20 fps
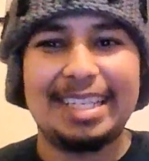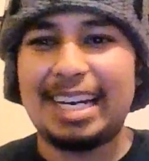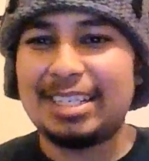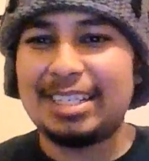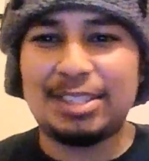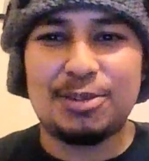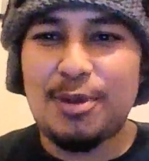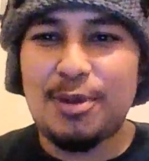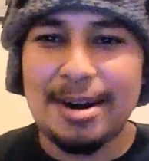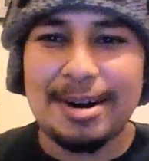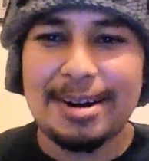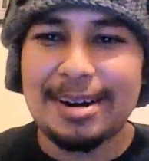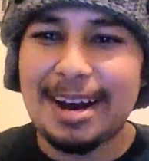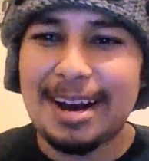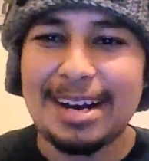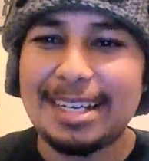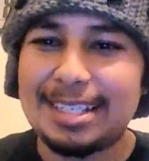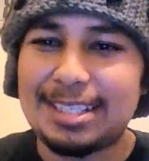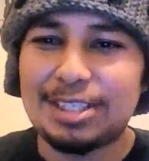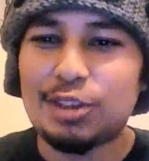I swear to
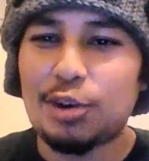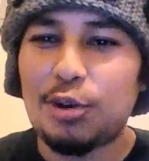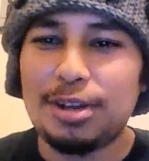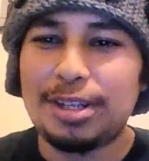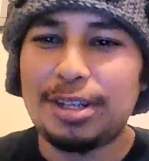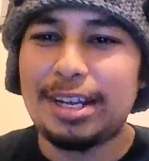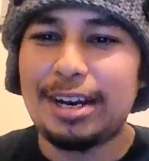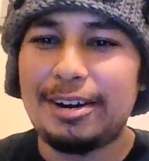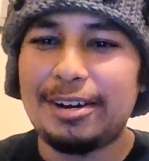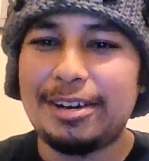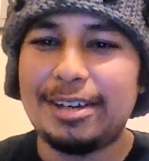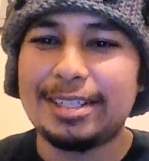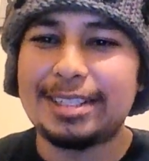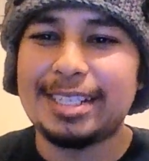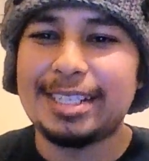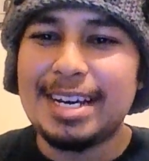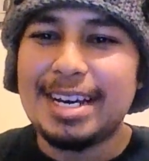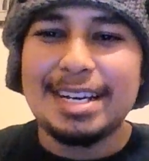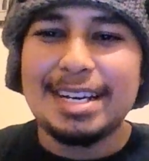God, it's so hilarious.